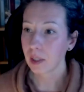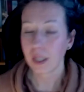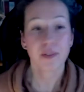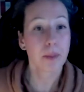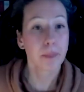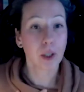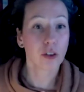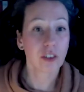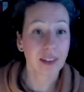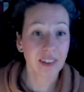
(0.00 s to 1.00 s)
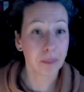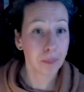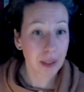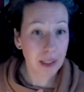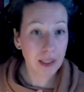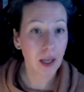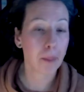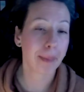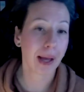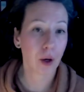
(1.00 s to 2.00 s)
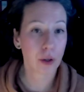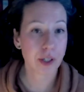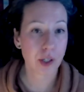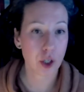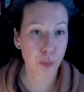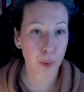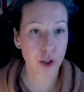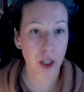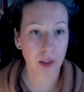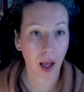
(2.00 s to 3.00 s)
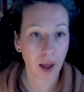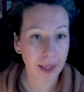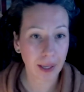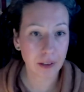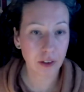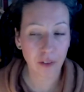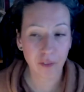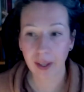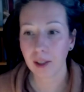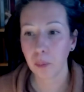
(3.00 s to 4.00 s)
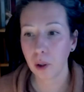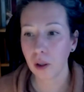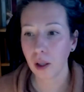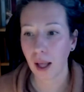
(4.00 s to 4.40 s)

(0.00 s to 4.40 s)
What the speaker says: if somebody contacted me about a research project that I had available,